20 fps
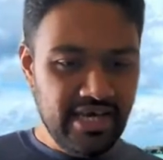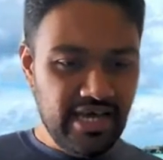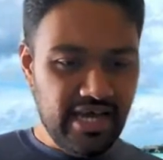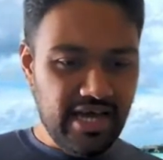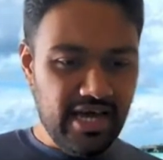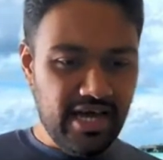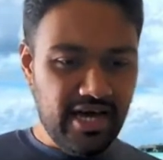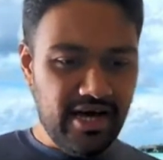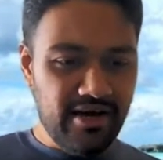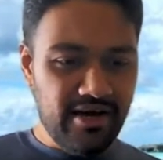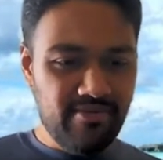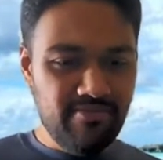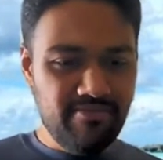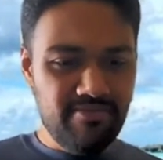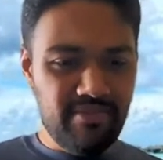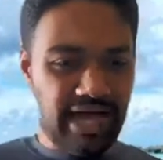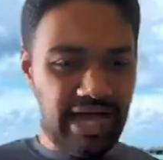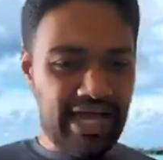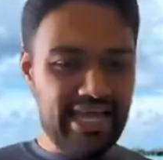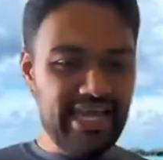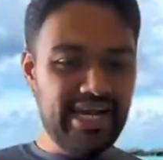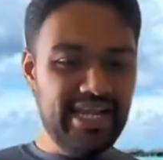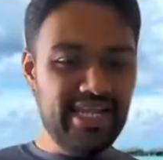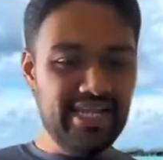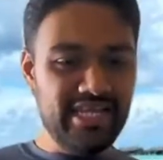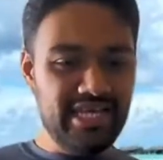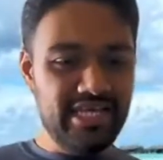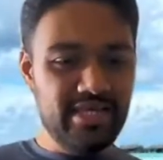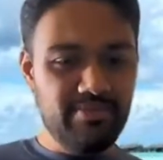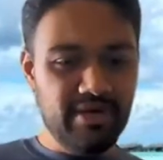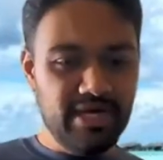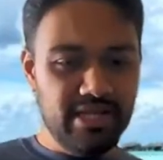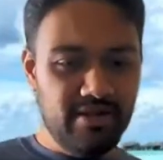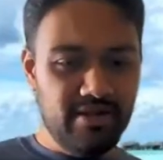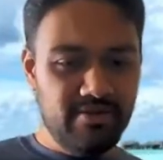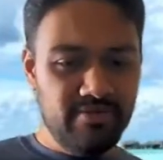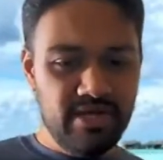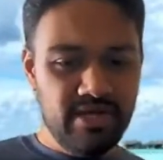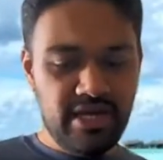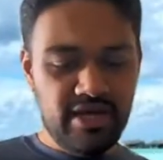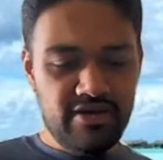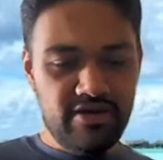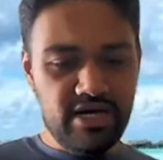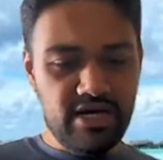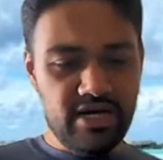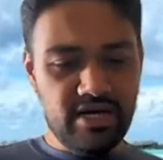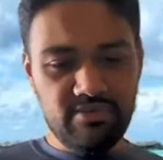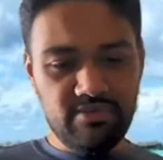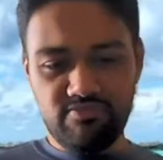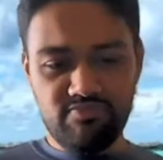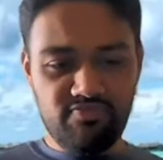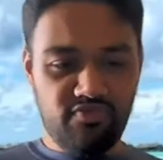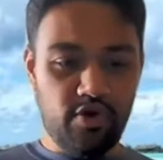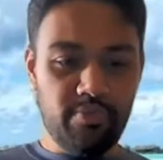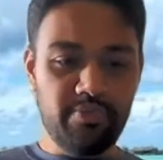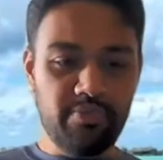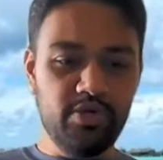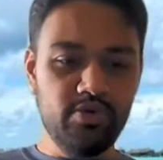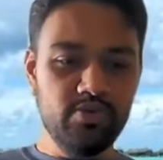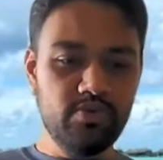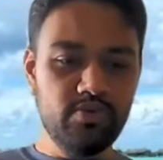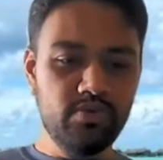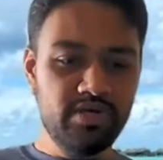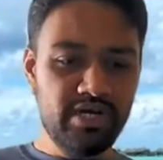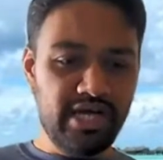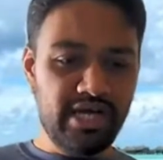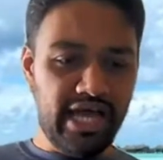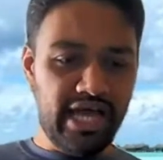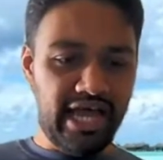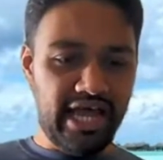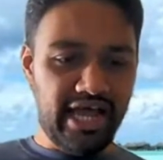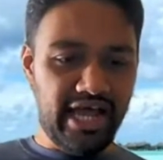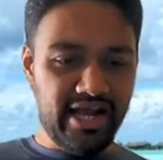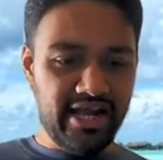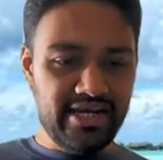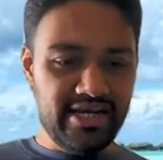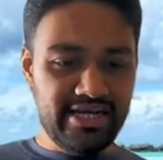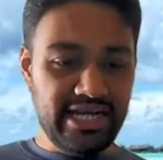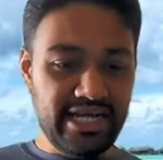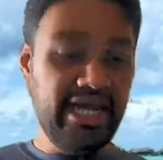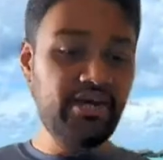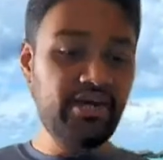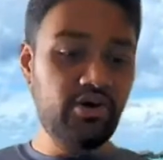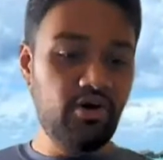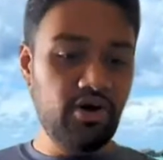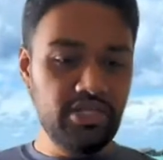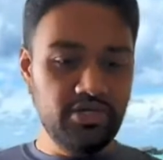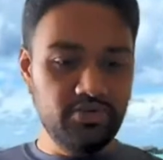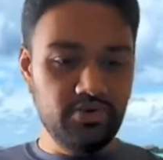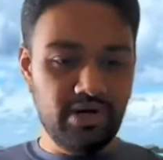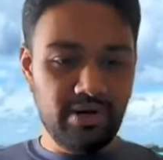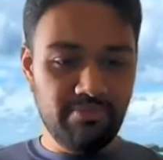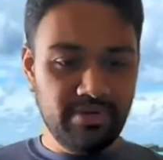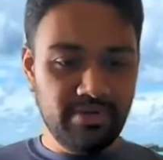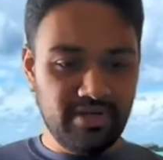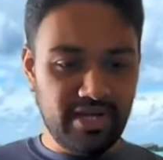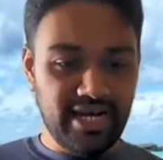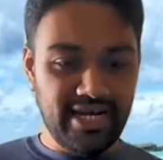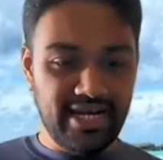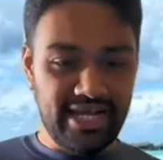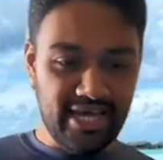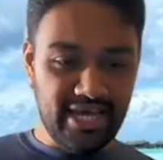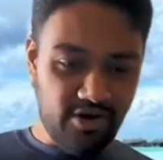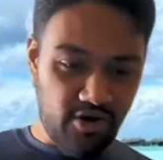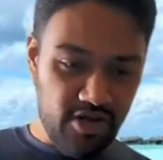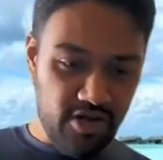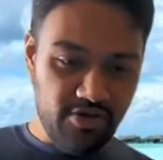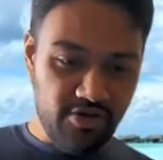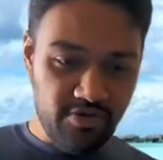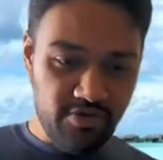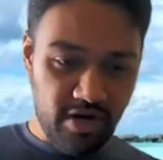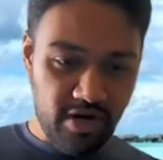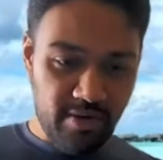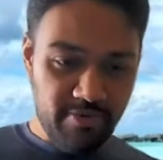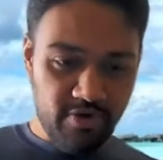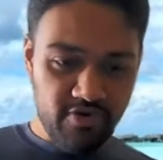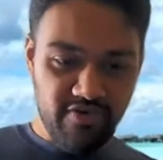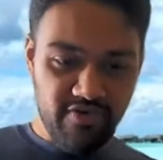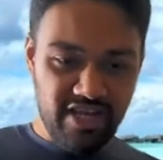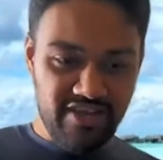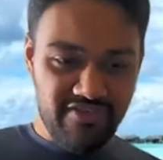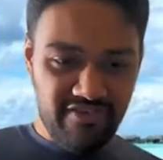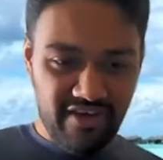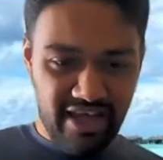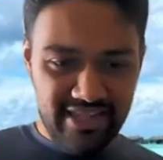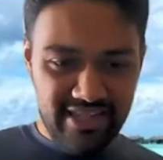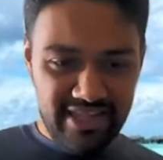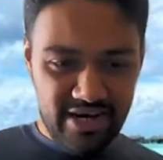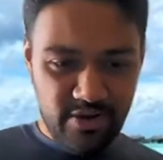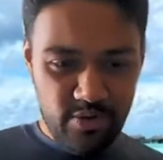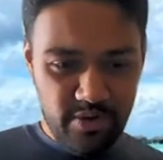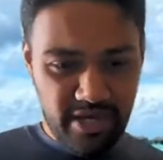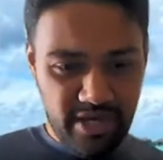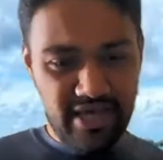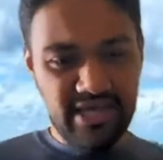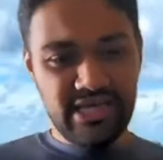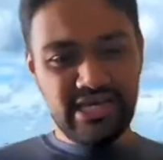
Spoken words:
I get an email from you, and I call you up, right? I call you up to verify that, okay,